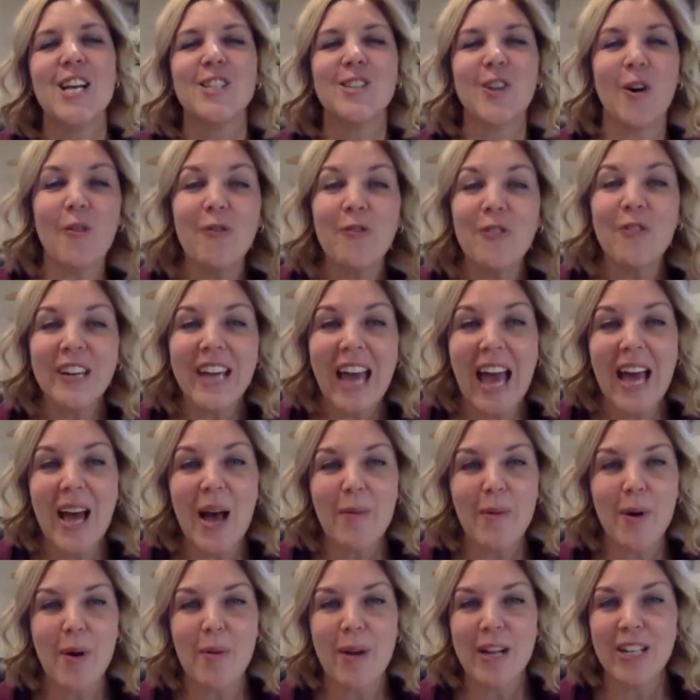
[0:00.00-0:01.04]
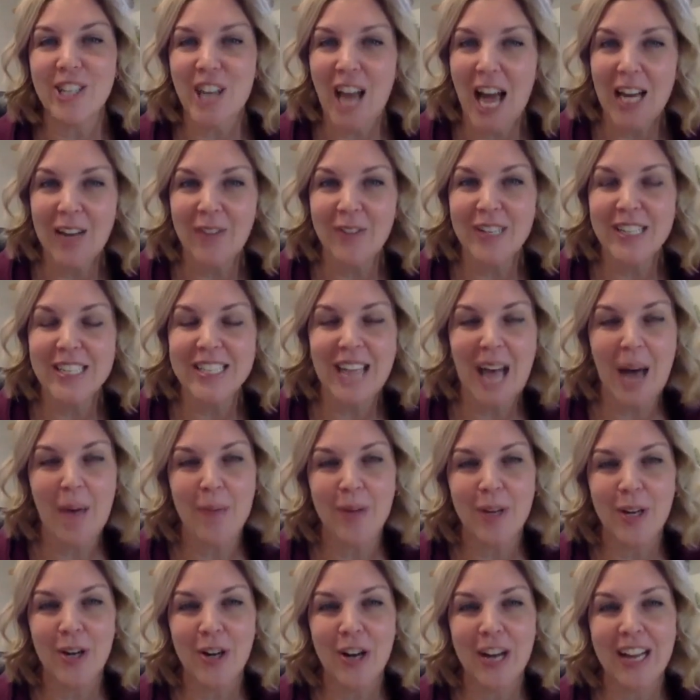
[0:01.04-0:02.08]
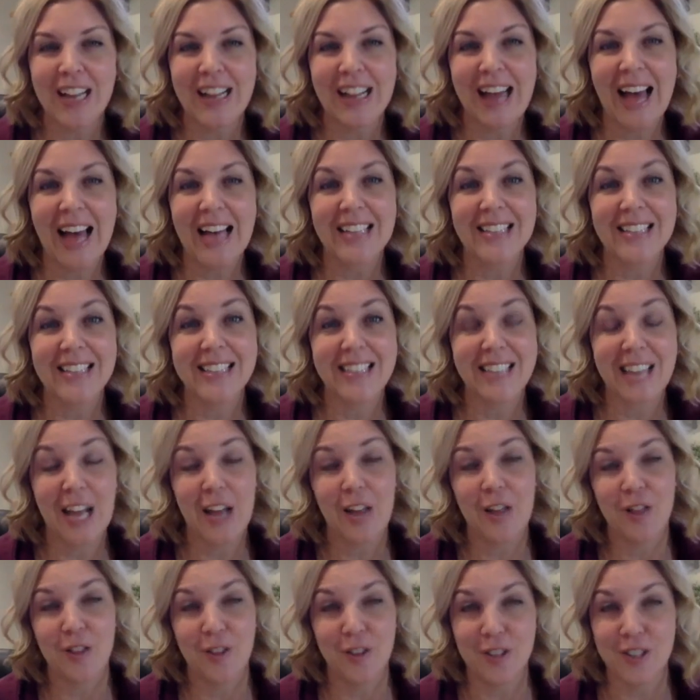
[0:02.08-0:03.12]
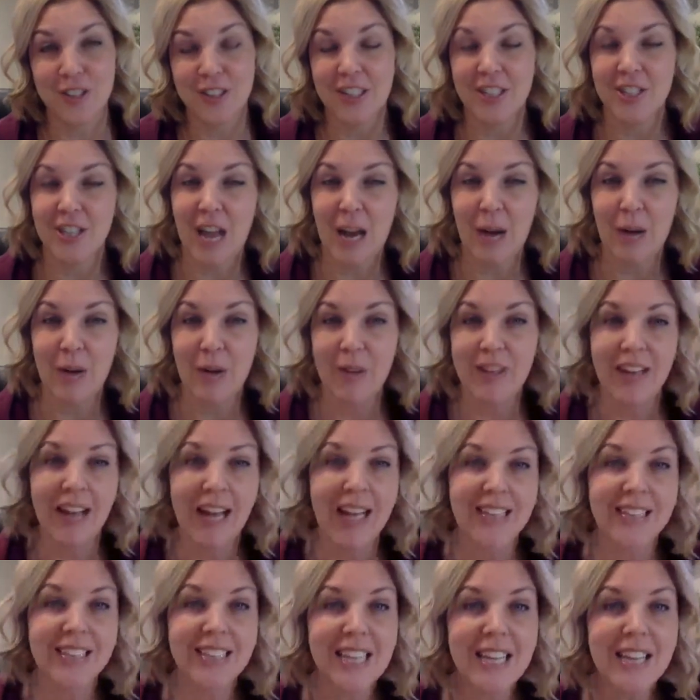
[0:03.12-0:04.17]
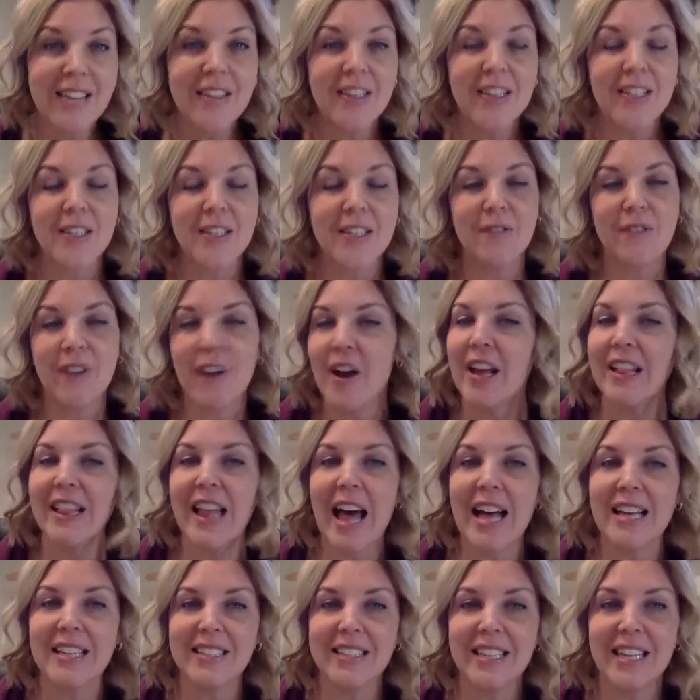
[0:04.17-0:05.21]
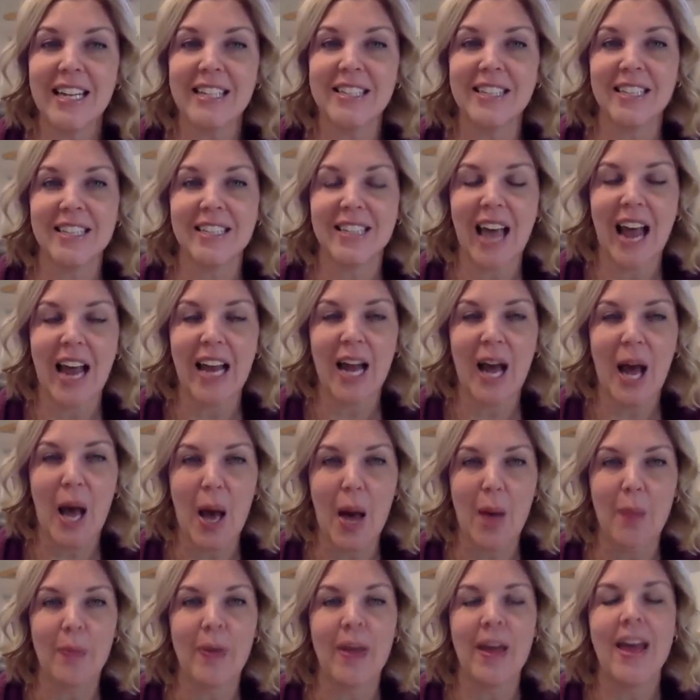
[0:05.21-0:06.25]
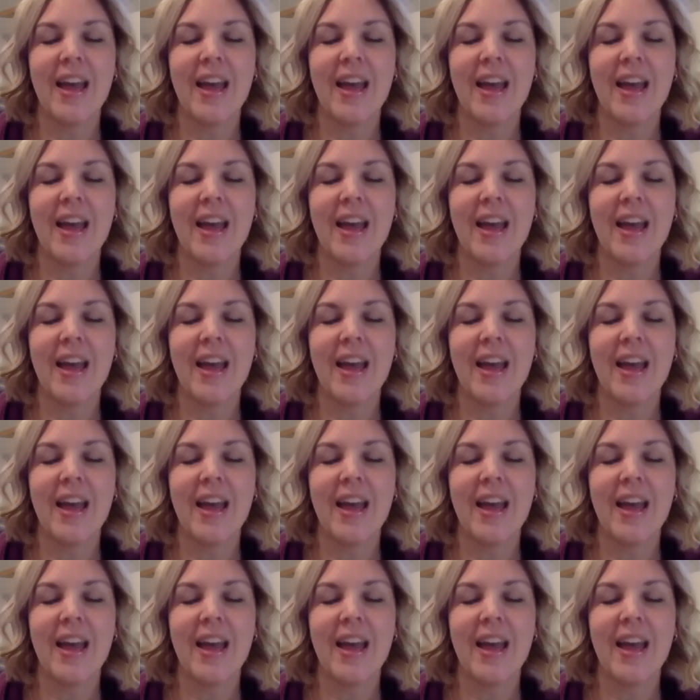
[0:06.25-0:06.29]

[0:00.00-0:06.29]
Don't forget about my January Stamp and Create class today, Thursday, January the 19th is the very last day to sign up.